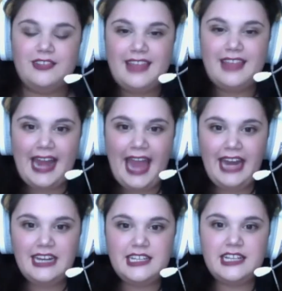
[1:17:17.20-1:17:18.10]
that I
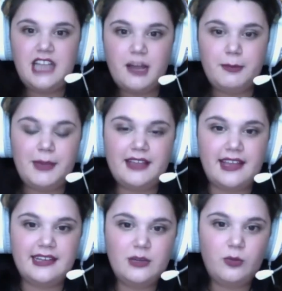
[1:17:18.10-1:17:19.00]
had a TikTok because
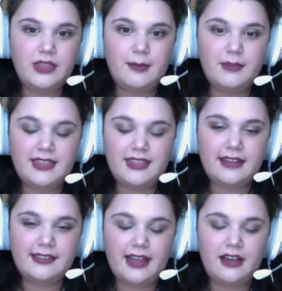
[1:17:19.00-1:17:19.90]
I didn't want them to think
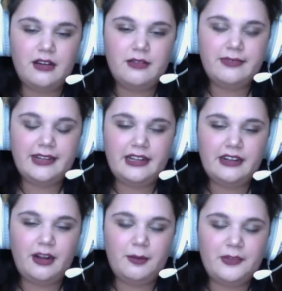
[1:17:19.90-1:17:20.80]
like, oh, well,
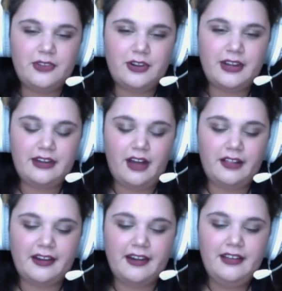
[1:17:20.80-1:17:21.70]
our almost
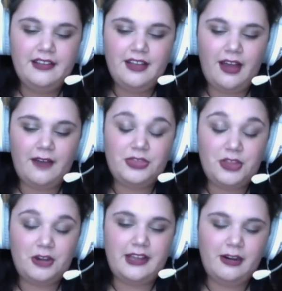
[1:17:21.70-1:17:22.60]

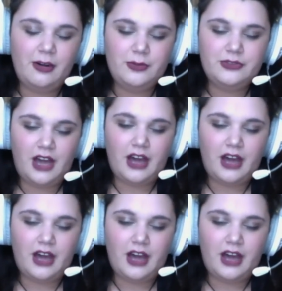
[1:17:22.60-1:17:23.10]
$30-year-old daughter.